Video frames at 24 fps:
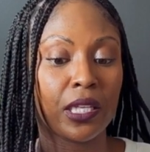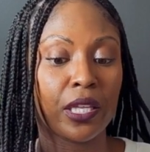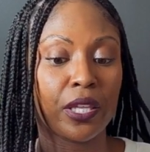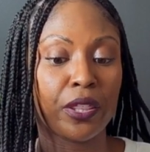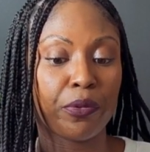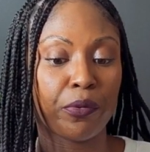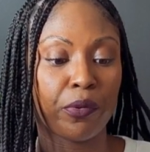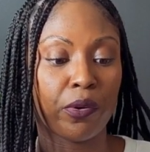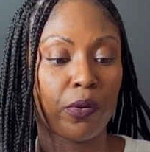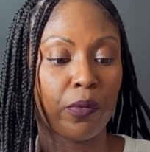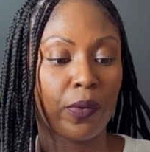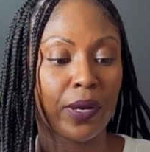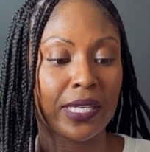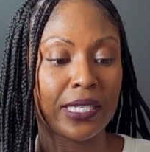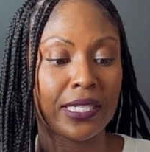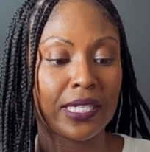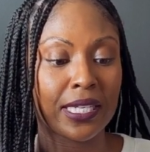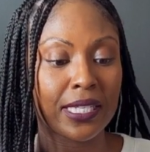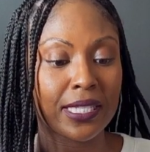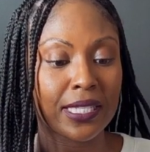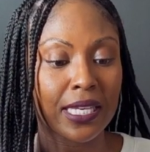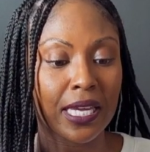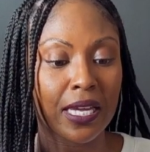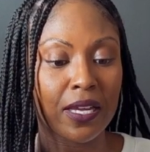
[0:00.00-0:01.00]
throwaway
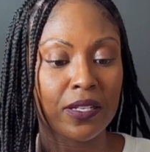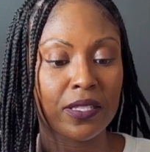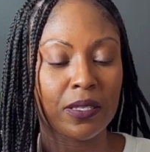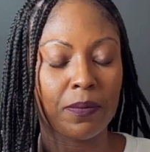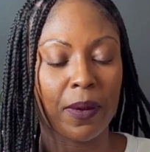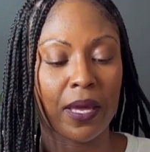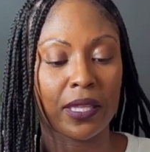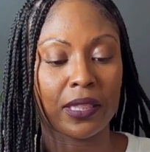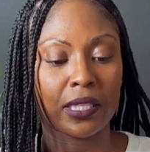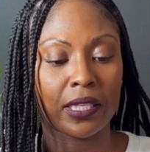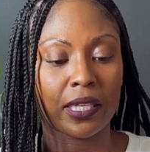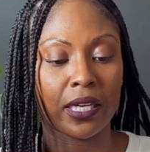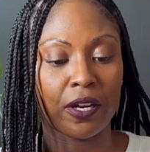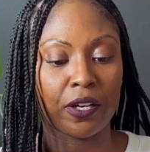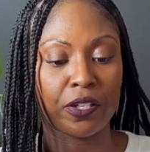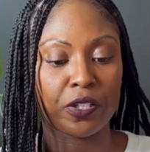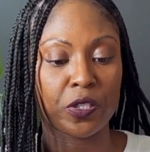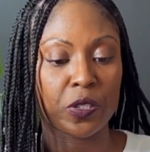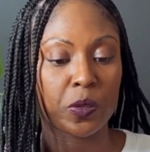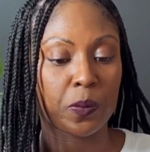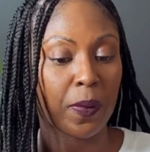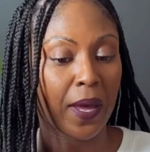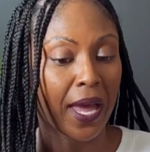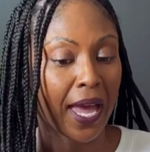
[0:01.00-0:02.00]
details about the
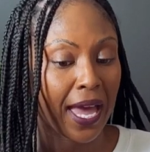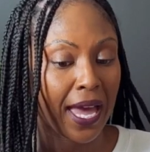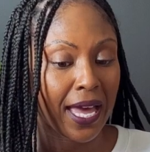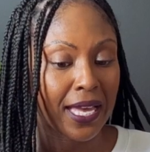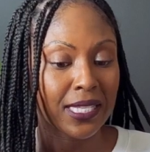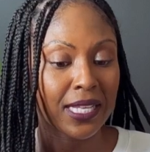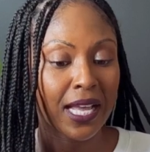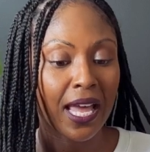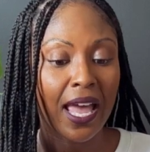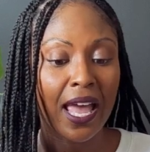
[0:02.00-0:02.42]
character's past.